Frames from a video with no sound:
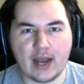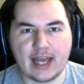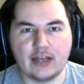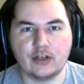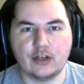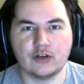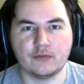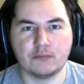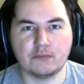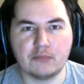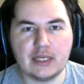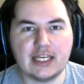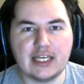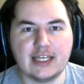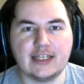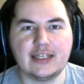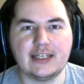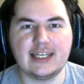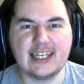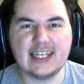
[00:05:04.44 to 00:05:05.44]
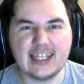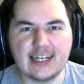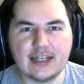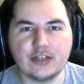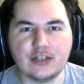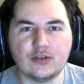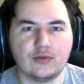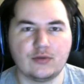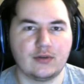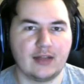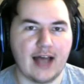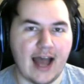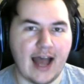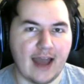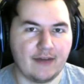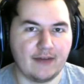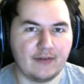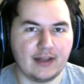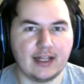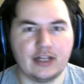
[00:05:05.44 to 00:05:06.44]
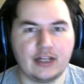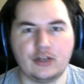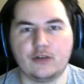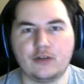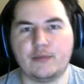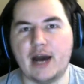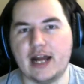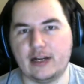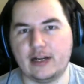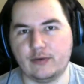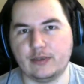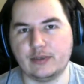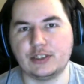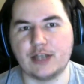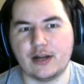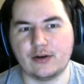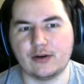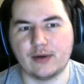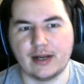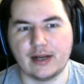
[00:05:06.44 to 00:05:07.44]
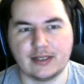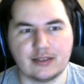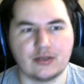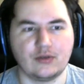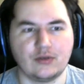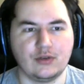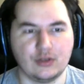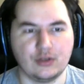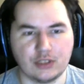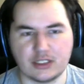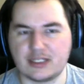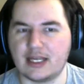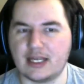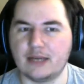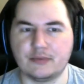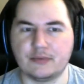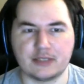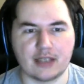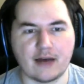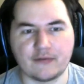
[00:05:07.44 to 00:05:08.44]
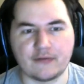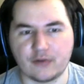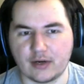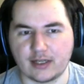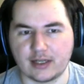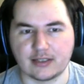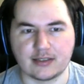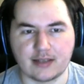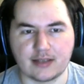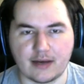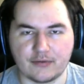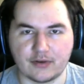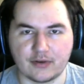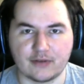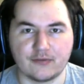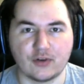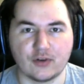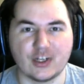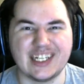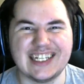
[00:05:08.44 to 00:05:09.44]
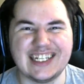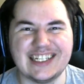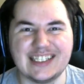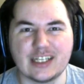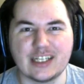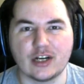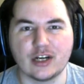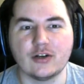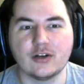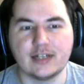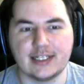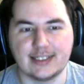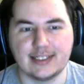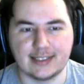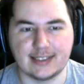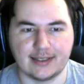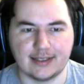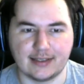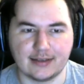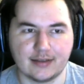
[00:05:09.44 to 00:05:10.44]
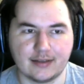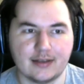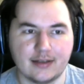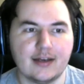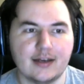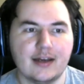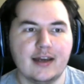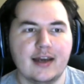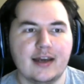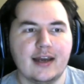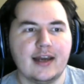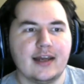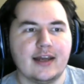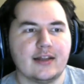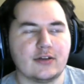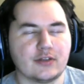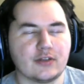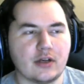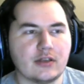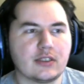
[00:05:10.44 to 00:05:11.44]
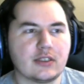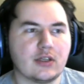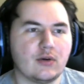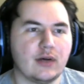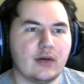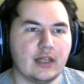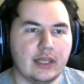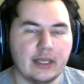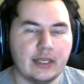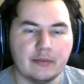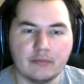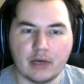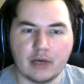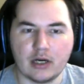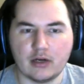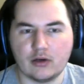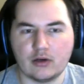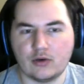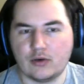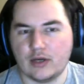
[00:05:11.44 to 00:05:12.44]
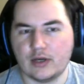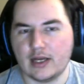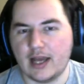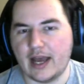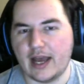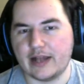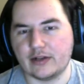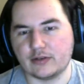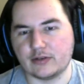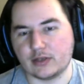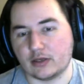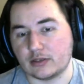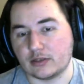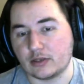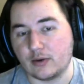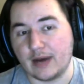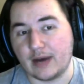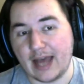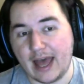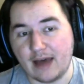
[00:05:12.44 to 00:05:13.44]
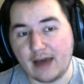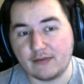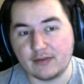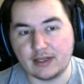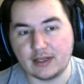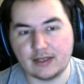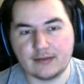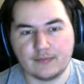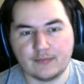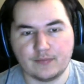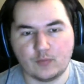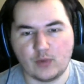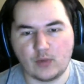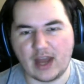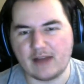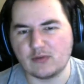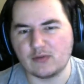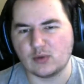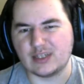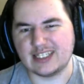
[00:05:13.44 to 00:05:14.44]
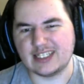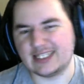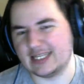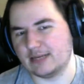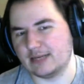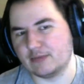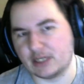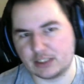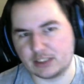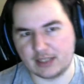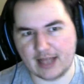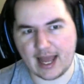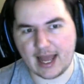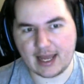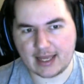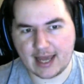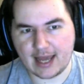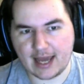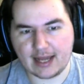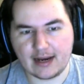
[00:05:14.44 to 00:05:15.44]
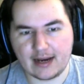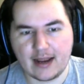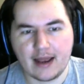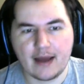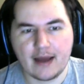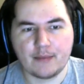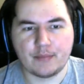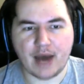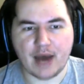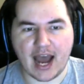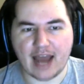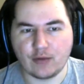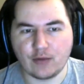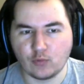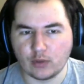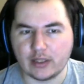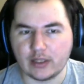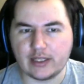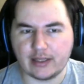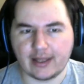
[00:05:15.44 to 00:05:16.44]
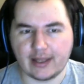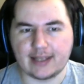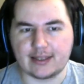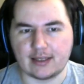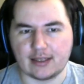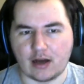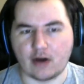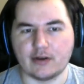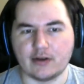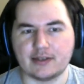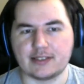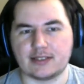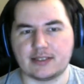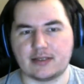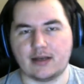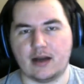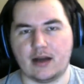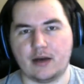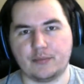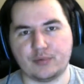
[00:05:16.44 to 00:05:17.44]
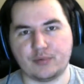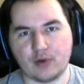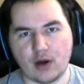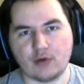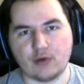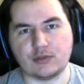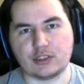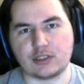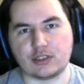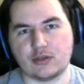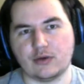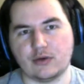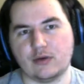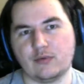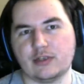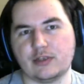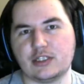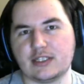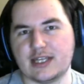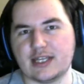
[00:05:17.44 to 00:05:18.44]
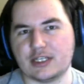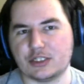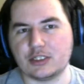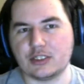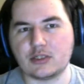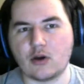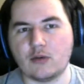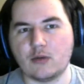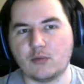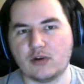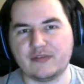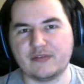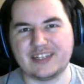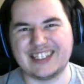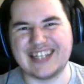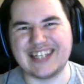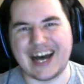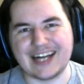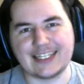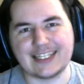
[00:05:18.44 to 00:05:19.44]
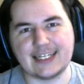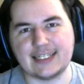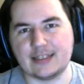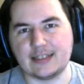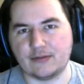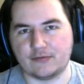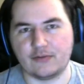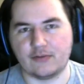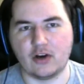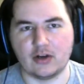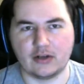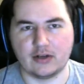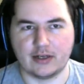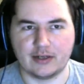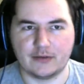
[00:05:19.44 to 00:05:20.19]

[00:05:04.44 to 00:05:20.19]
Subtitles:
at your meat, eating you alive, and then your body regenerates, so you just keep suffering and suffering for eternity. There's also a limbo, and there's also a heaven. We haven't really seen much of that yet, but I really like the artist's approach to it, which is that she's going more of a Dante's Inferno.